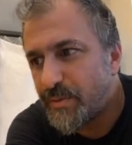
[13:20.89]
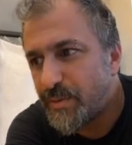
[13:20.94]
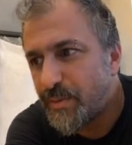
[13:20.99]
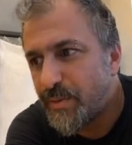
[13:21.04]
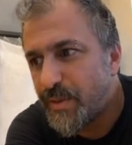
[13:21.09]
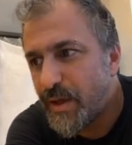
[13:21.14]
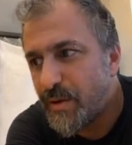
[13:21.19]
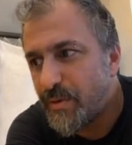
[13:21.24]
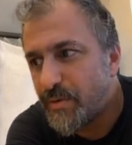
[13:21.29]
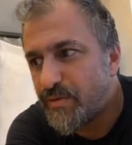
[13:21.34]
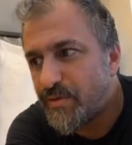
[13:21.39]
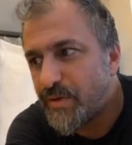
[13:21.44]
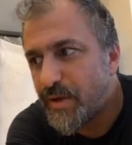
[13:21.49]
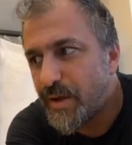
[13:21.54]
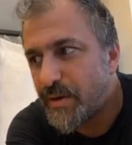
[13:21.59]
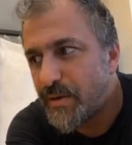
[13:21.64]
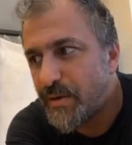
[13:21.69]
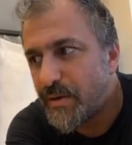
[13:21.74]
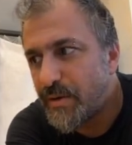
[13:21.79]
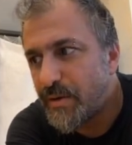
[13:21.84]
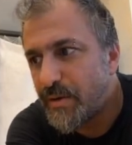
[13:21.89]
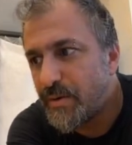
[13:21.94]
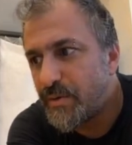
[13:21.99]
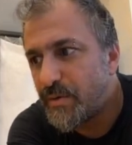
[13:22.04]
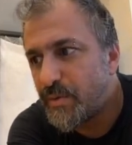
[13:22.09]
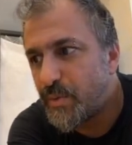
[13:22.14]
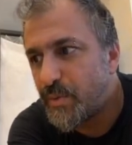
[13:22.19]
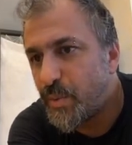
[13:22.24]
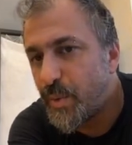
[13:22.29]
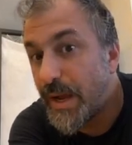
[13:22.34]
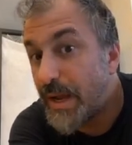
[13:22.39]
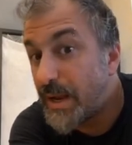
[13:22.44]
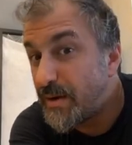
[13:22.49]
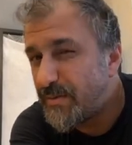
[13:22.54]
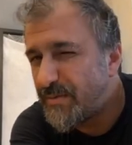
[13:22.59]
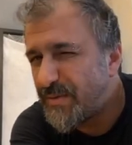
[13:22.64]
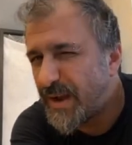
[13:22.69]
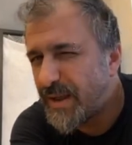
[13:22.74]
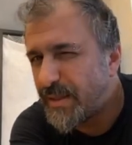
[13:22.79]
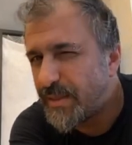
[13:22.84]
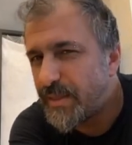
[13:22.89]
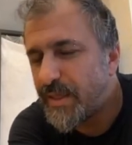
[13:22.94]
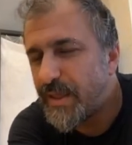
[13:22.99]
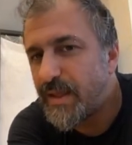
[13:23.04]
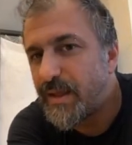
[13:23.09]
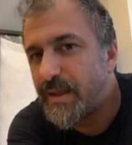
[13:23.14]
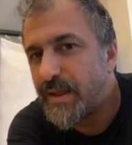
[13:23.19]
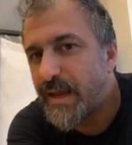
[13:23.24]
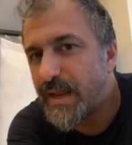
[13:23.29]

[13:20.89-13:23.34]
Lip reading: 2012, I think,